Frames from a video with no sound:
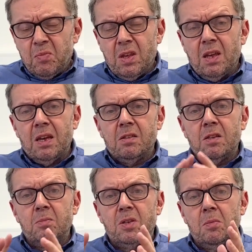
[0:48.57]
It has
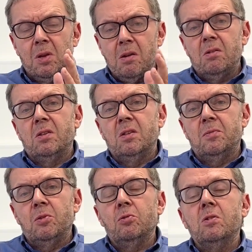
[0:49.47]
some similarities,
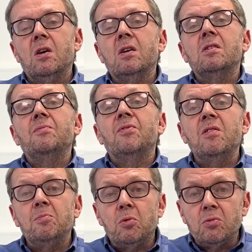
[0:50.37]
but also has some very
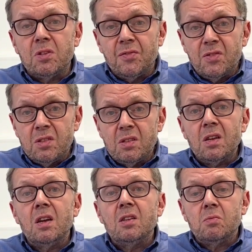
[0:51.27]
important differences
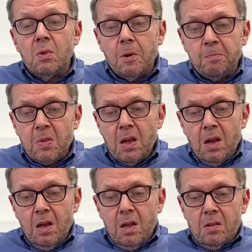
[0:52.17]
as well.
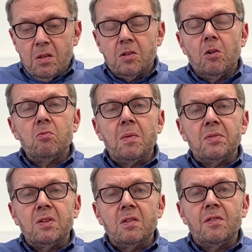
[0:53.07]
The sole
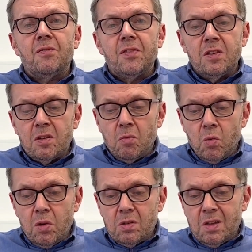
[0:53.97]
representative visa
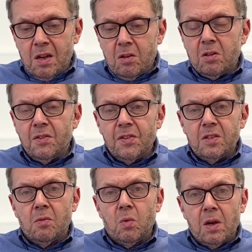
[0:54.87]
was a kind of
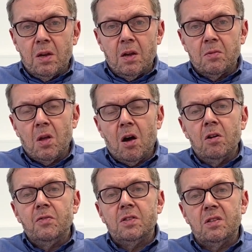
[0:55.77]
visa where an
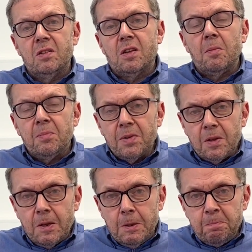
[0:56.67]
overseas
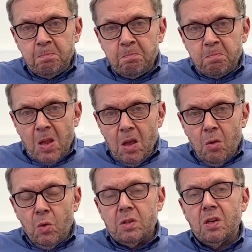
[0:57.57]
company,
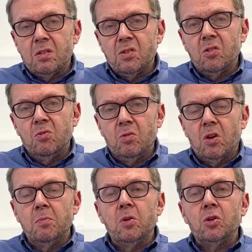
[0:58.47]
which has no
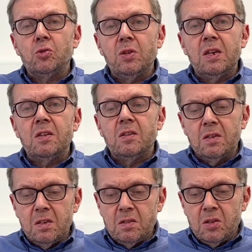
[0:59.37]
commercial
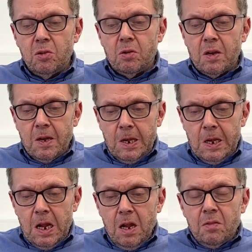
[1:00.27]
entity in the UK,
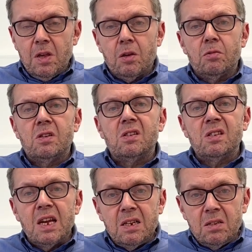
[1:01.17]
they could
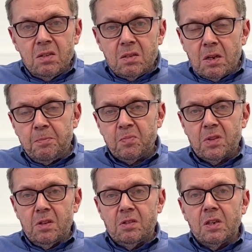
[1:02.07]
send
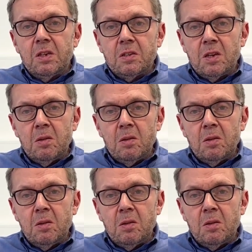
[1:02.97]
a senior